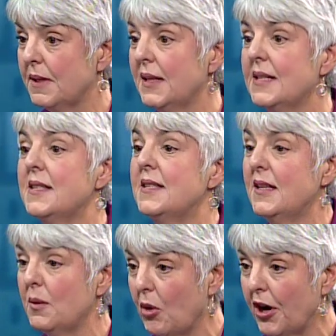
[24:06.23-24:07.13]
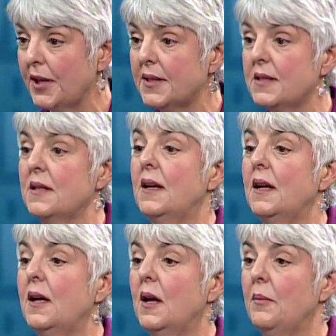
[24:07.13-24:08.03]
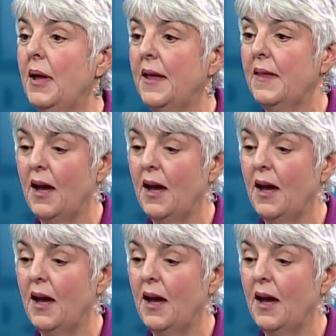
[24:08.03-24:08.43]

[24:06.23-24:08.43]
unless it's in the market and